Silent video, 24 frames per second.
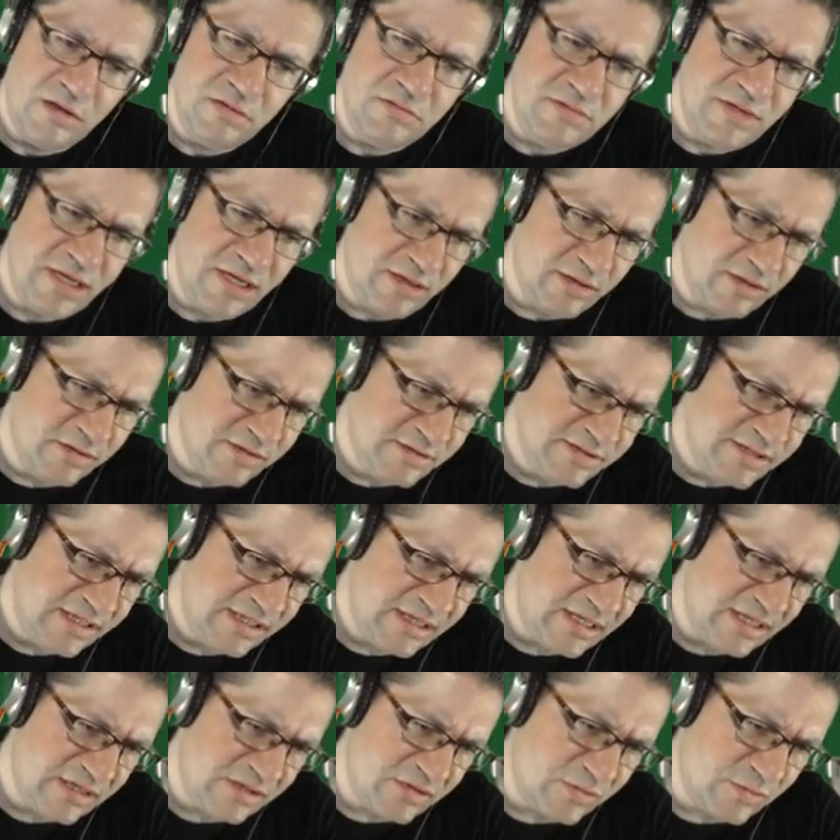Now it looks like
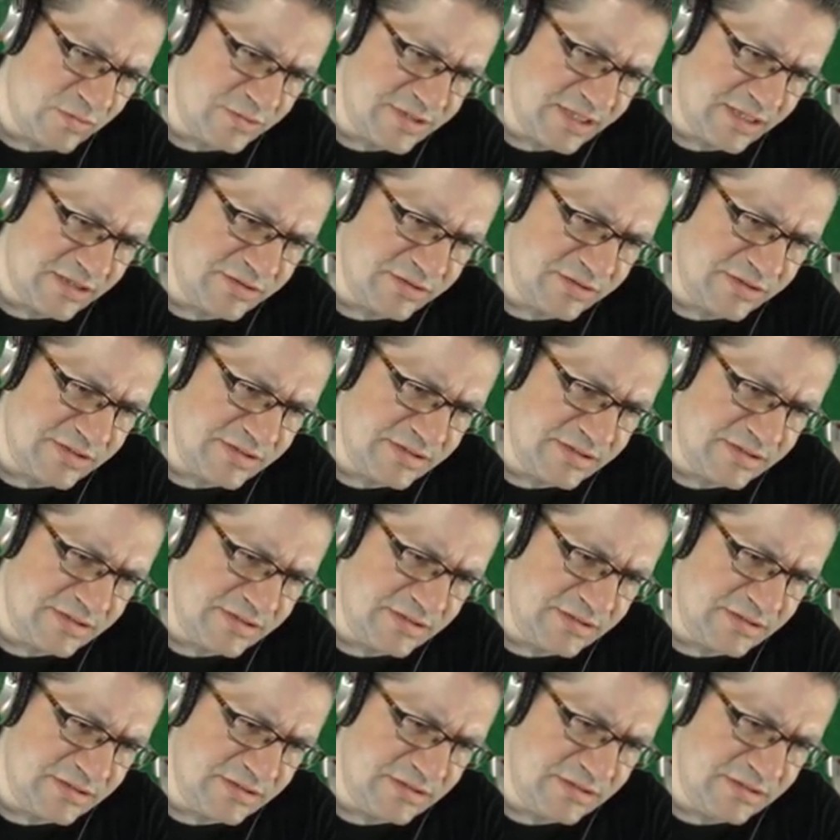that door's actually
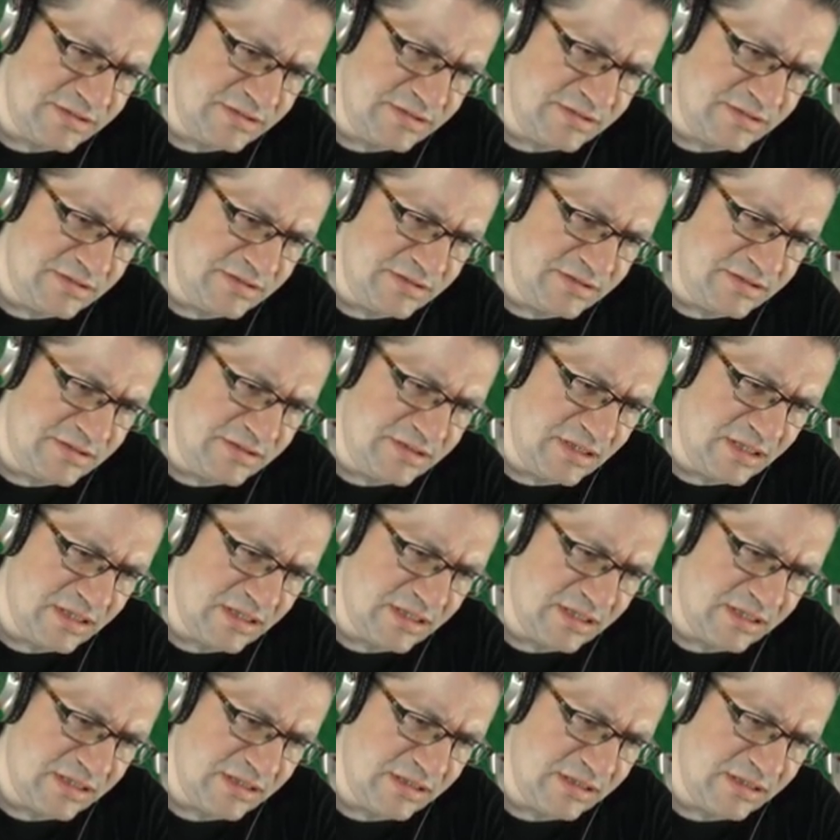stuck.